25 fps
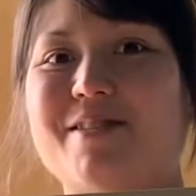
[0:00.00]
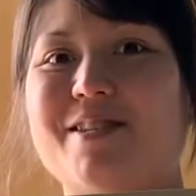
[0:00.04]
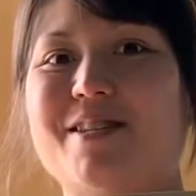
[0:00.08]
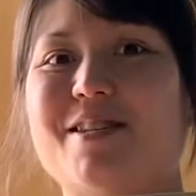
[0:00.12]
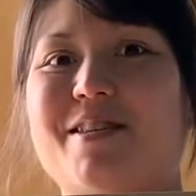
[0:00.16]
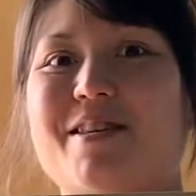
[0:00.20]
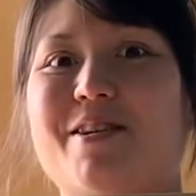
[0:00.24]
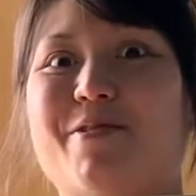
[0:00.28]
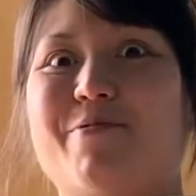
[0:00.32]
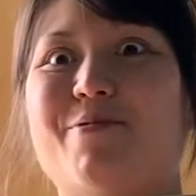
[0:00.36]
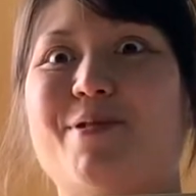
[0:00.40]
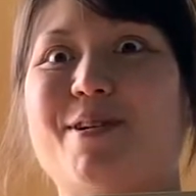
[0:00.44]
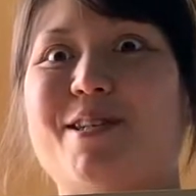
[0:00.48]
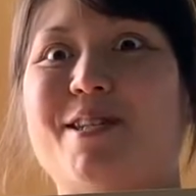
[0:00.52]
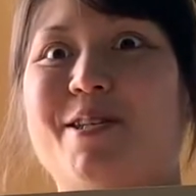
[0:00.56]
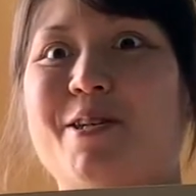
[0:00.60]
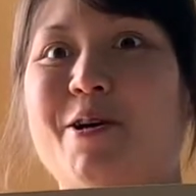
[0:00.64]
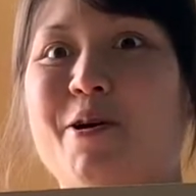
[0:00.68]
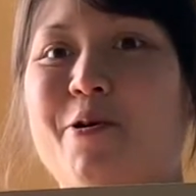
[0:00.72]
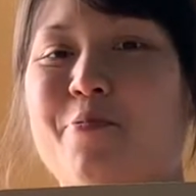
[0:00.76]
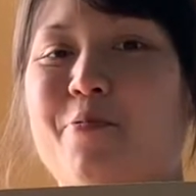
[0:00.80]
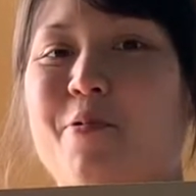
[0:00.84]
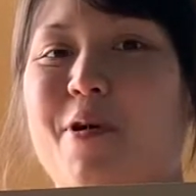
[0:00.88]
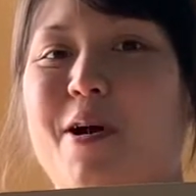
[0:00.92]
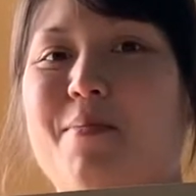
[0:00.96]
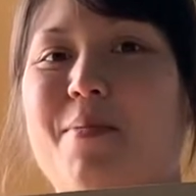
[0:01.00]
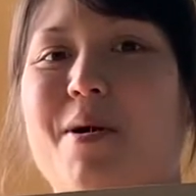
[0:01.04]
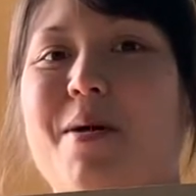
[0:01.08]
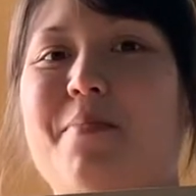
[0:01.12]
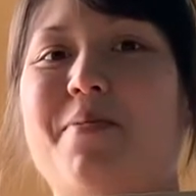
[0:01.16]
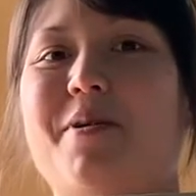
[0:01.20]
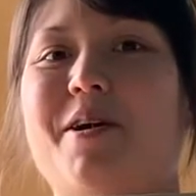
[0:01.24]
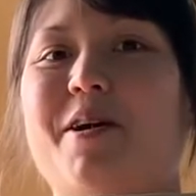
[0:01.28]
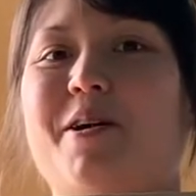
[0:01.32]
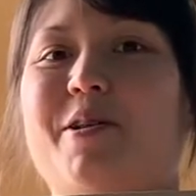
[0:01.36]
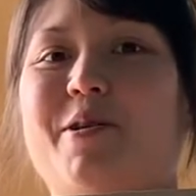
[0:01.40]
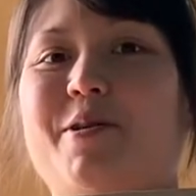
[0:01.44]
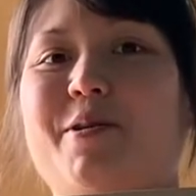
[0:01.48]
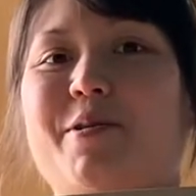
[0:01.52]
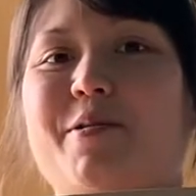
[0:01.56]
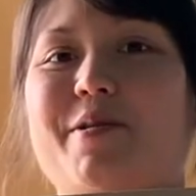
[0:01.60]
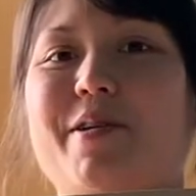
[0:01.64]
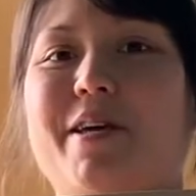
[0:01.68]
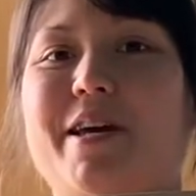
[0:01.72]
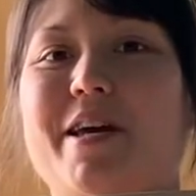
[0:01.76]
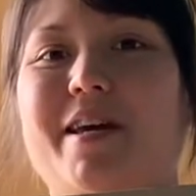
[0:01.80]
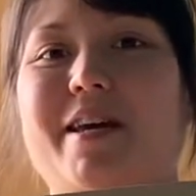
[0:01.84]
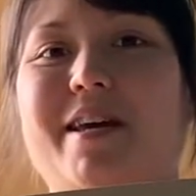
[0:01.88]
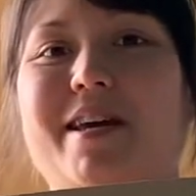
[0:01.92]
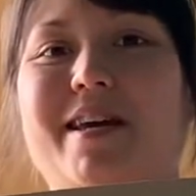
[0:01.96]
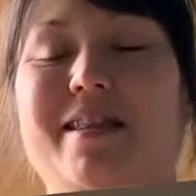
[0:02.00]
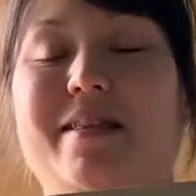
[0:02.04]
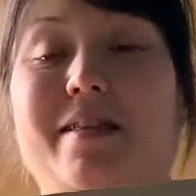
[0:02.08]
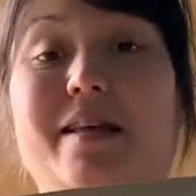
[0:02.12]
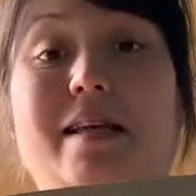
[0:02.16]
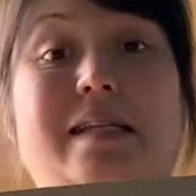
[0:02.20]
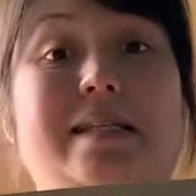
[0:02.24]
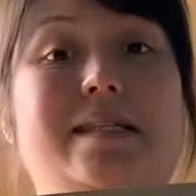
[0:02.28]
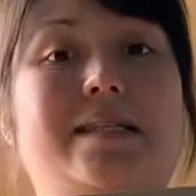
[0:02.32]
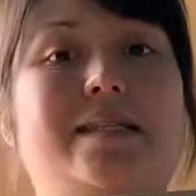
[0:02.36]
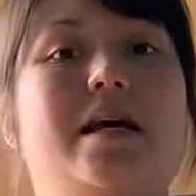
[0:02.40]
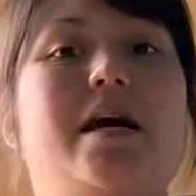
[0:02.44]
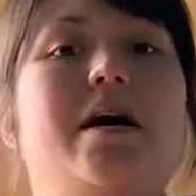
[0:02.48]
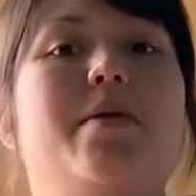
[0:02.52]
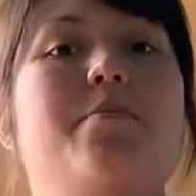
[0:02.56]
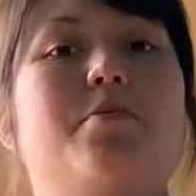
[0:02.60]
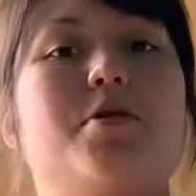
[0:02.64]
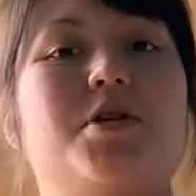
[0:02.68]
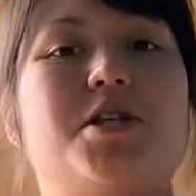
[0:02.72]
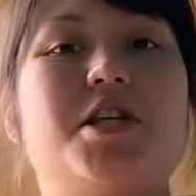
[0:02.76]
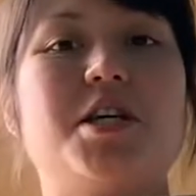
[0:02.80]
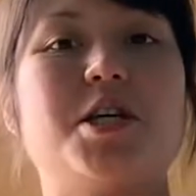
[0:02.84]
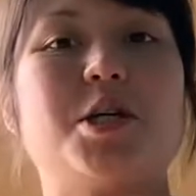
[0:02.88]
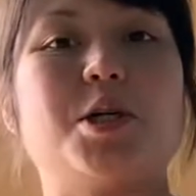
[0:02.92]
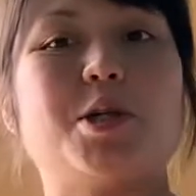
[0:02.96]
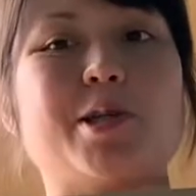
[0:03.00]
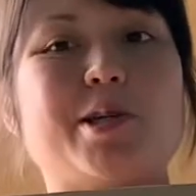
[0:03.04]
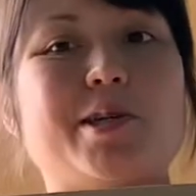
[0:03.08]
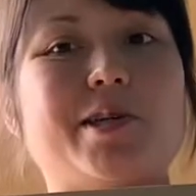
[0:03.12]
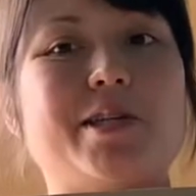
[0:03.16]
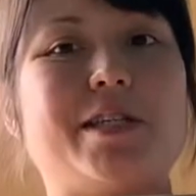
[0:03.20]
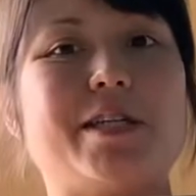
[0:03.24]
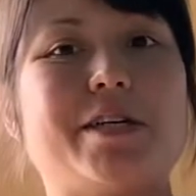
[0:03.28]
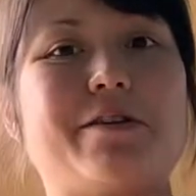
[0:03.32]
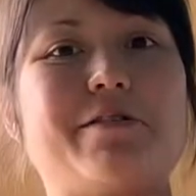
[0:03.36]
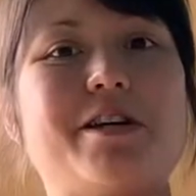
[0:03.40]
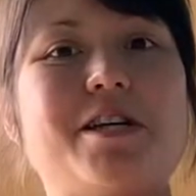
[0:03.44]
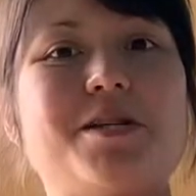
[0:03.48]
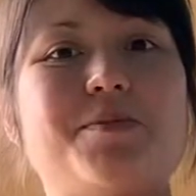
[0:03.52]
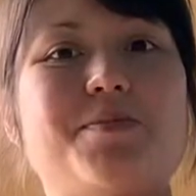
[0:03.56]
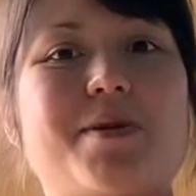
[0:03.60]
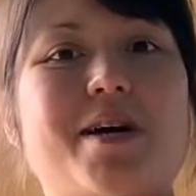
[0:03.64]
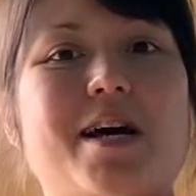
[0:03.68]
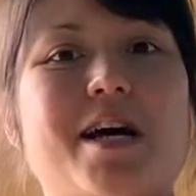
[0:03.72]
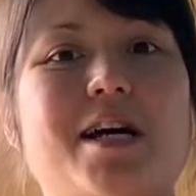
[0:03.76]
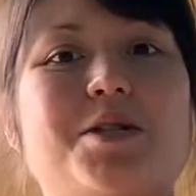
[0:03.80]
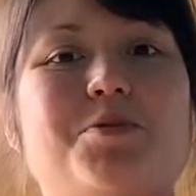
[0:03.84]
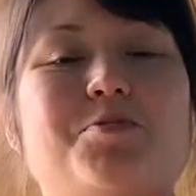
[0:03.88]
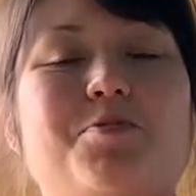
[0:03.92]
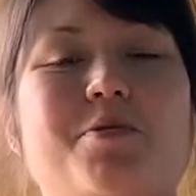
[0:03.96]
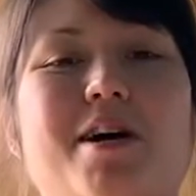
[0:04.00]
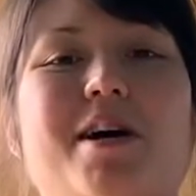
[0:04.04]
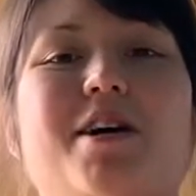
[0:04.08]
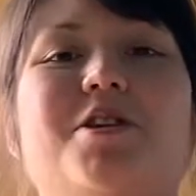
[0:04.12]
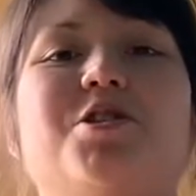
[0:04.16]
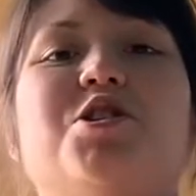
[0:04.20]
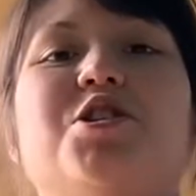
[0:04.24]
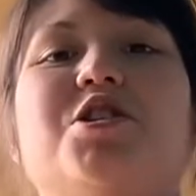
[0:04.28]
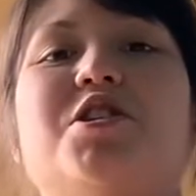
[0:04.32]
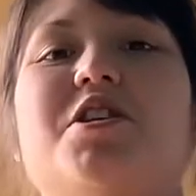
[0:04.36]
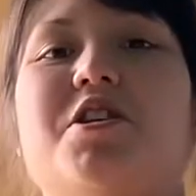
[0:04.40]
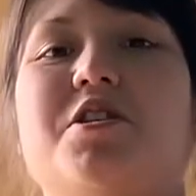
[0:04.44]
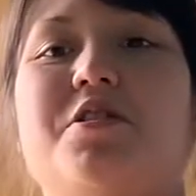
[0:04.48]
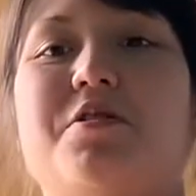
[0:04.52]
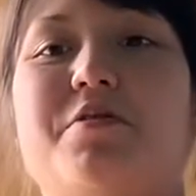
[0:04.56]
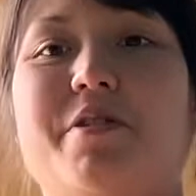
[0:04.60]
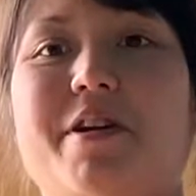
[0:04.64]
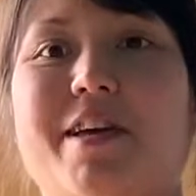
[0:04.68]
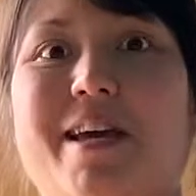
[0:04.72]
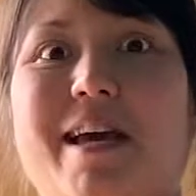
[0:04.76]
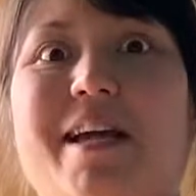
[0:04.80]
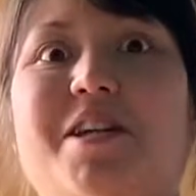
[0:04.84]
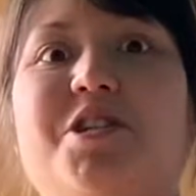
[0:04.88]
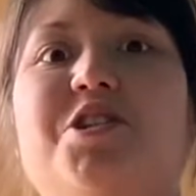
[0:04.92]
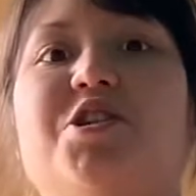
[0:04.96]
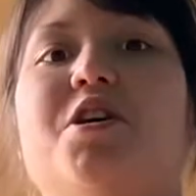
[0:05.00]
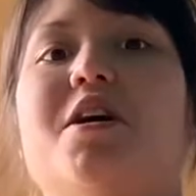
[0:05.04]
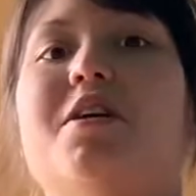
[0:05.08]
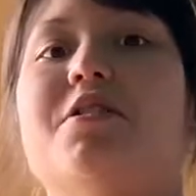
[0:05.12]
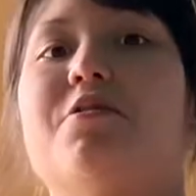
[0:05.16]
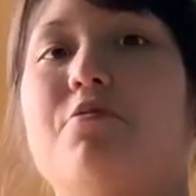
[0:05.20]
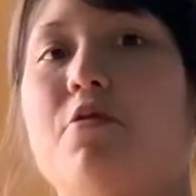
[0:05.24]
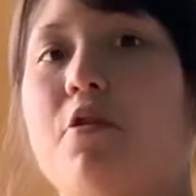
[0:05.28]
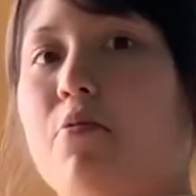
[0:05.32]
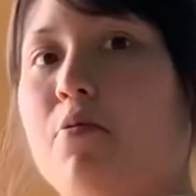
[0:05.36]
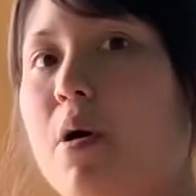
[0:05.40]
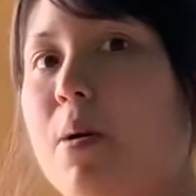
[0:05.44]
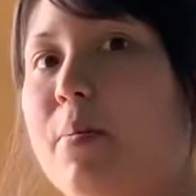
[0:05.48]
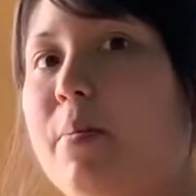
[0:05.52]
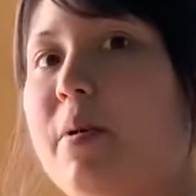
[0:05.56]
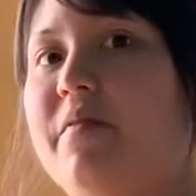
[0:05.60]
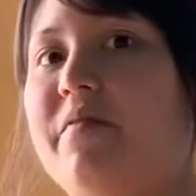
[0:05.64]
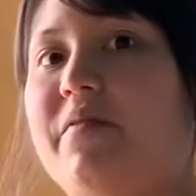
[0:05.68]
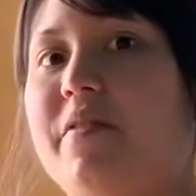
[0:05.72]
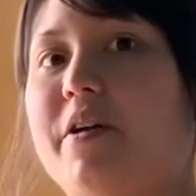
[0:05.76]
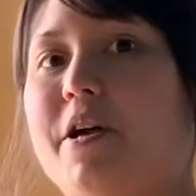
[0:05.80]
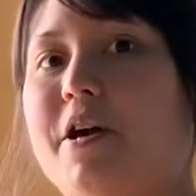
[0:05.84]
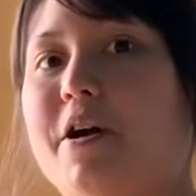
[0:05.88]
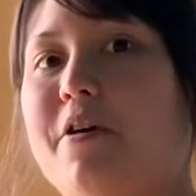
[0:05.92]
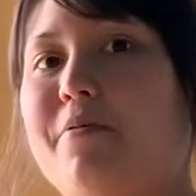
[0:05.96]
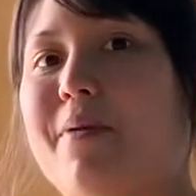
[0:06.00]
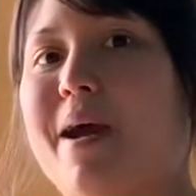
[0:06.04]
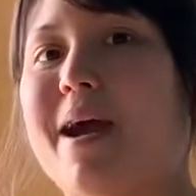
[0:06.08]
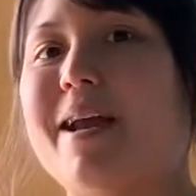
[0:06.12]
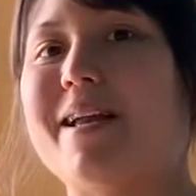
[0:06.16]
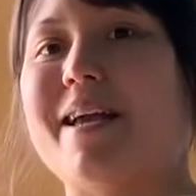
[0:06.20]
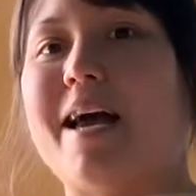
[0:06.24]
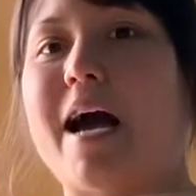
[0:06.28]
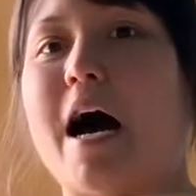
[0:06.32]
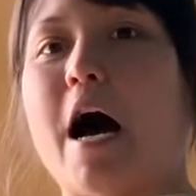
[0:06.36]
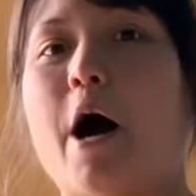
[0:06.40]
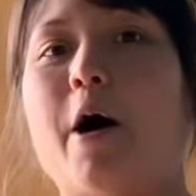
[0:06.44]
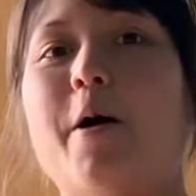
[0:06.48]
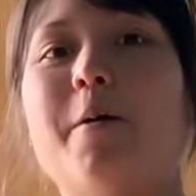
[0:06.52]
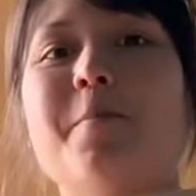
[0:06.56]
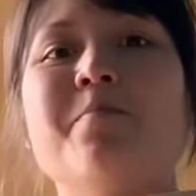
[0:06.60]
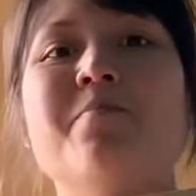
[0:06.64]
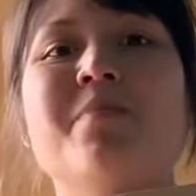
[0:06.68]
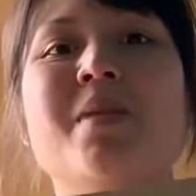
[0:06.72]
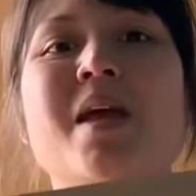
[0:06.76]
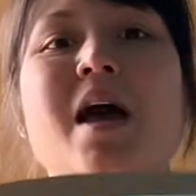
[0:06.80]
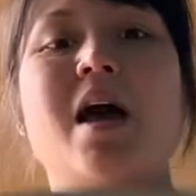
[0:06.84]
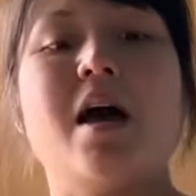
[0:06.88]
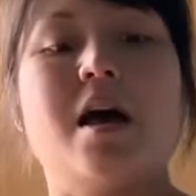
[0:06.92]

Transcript: There was no warm-up included in this particular series because we are just including a general warm-up video right now.